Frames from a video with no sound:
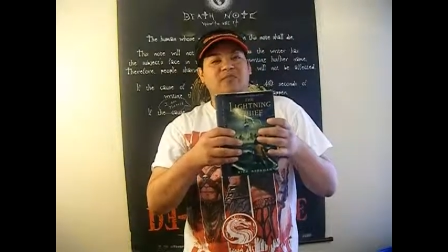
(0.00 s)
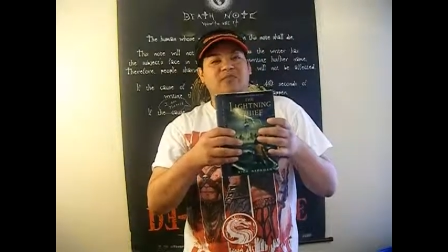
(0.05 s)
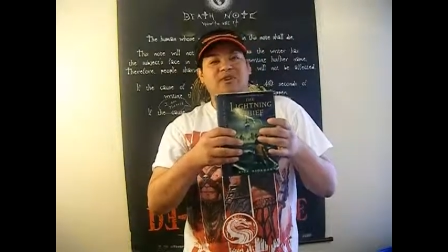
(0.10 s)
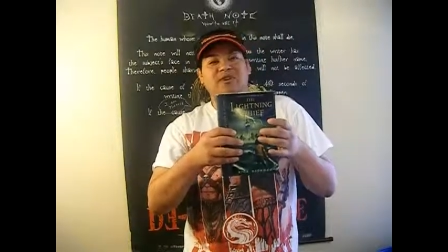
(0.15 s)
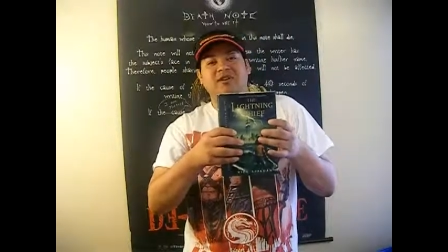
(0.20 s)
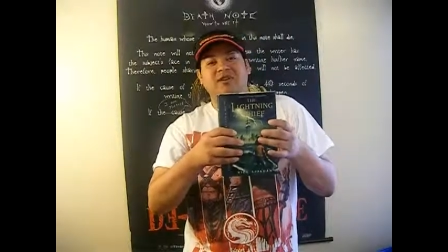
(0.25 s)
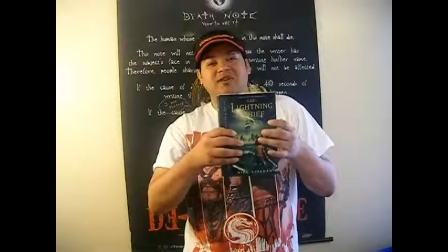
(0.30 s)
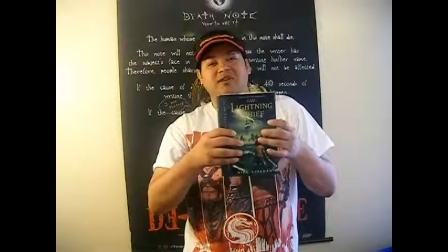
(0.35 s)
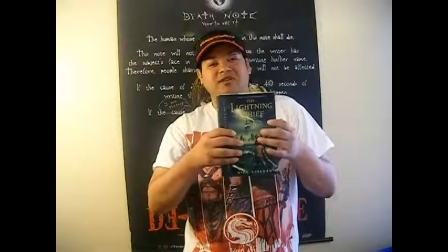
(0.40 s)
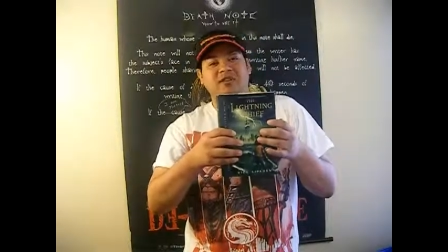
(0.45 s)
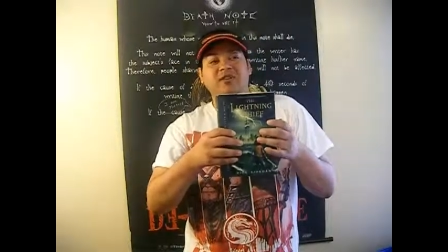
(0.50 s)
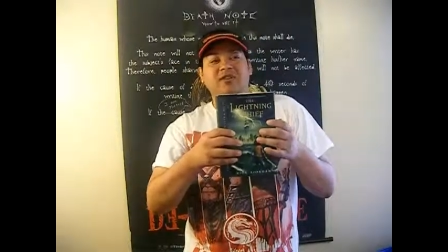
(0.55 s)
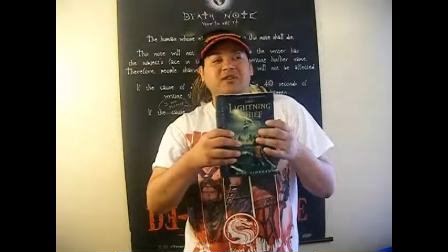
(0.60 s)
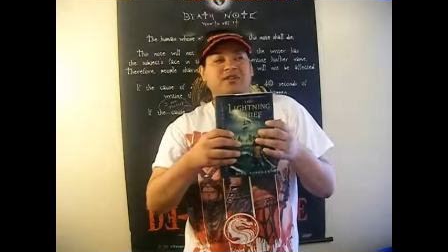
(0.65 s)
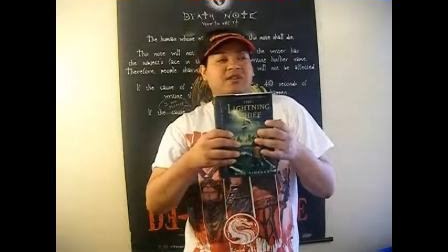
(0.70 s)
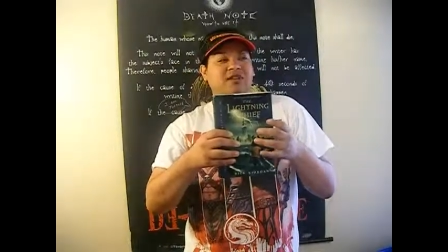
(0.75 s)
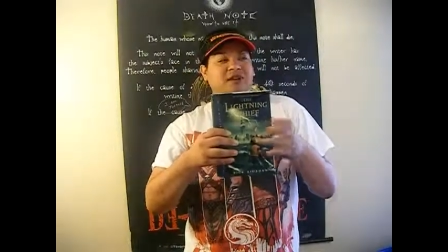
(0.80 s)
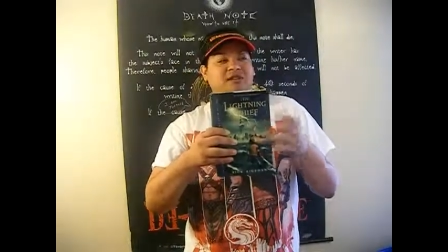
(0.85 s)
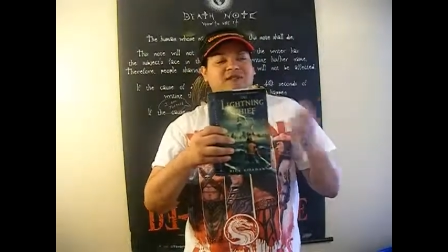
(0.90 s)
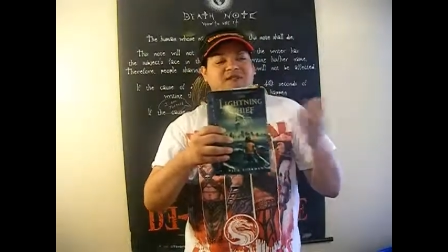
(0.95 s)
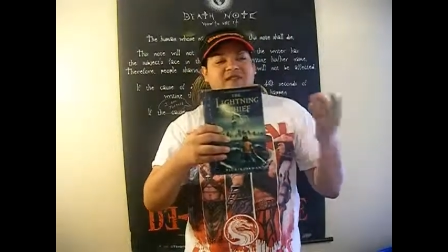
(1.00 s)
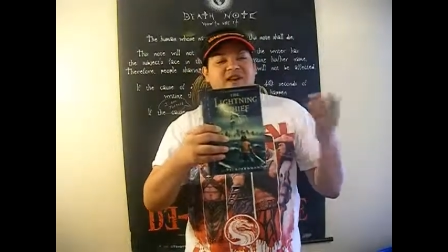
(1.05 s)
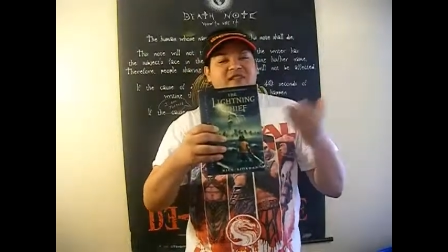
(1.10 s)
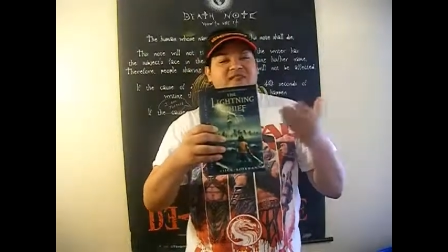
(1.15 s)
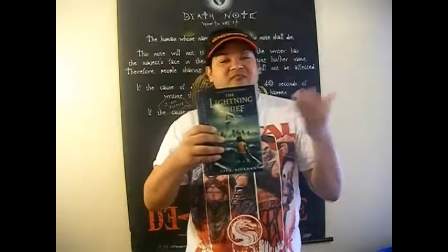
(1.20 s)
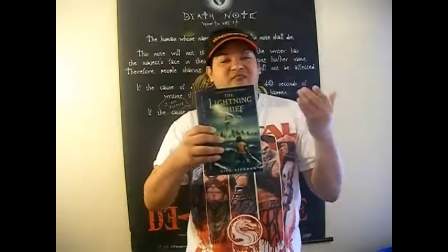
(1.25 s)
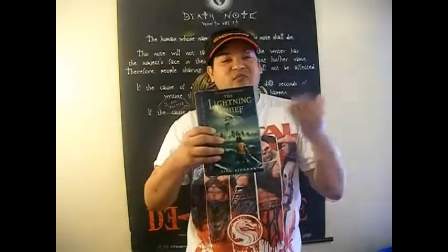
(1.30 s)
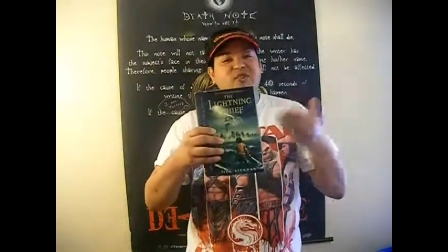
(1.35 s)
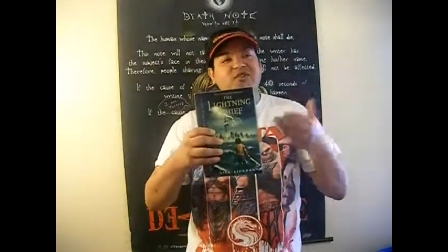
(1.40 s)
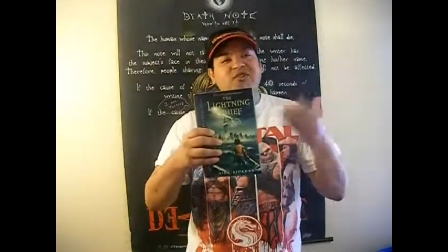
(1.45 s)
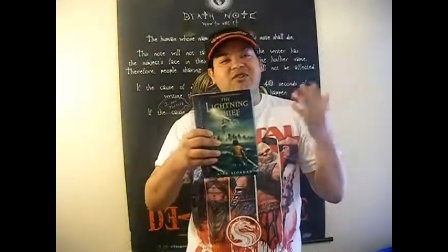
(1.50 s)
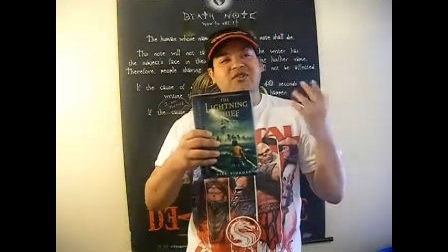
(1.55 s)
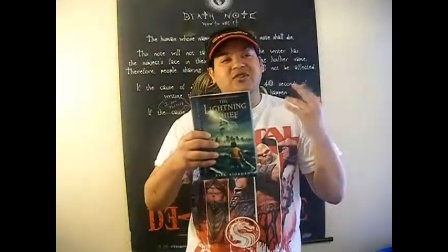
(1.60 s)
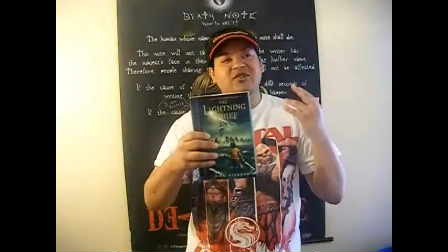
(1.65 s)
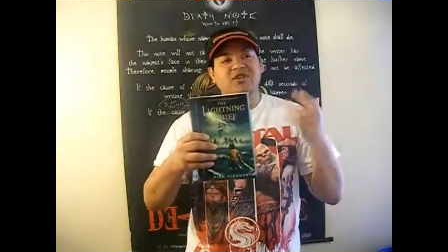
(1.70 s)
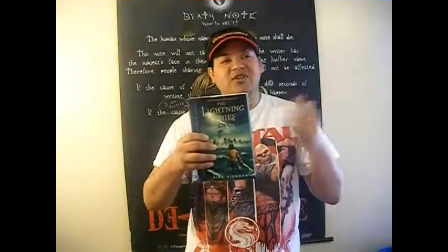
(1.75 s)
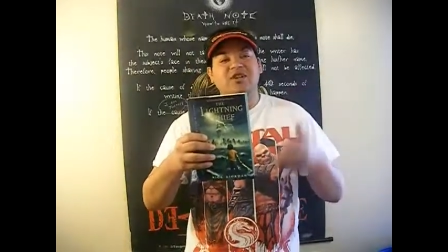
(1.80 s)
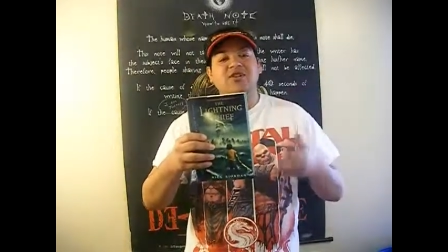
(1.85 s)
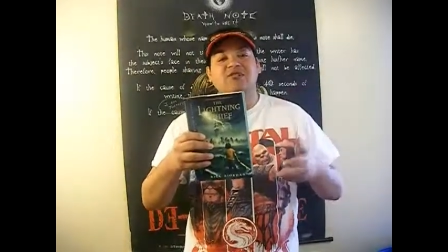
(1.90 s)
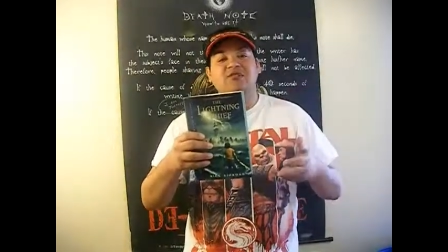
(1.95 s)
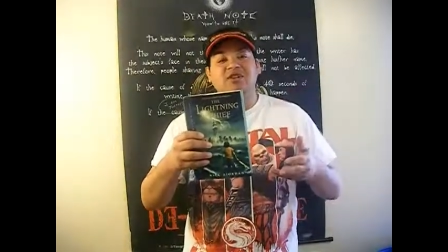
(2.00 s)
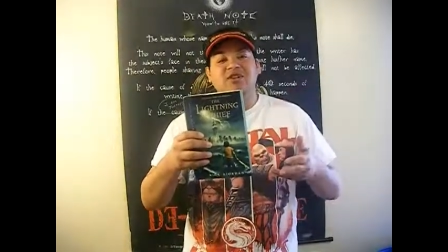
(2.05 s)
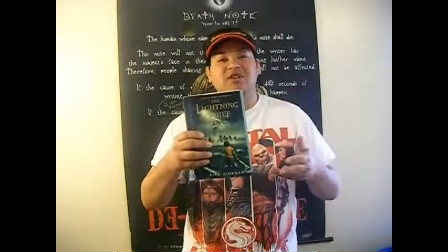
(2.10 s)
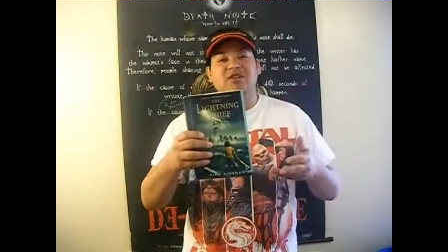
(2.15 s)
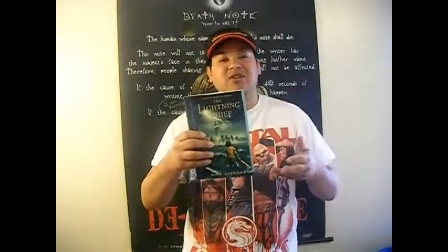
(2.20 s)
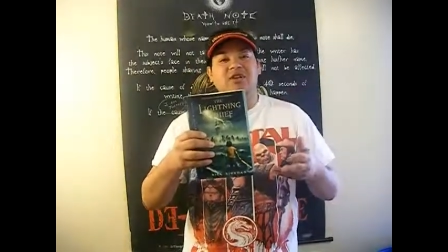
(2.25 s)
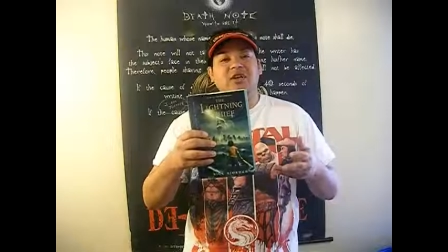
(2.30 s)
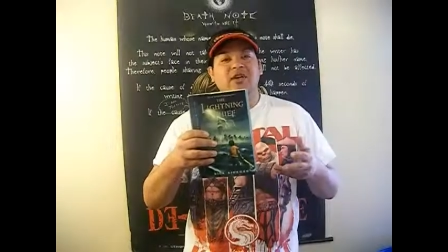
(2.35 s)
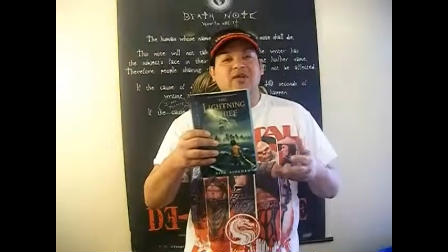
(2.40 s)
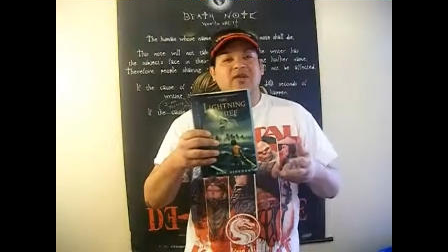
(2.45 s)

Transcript: because this is like five books in the series.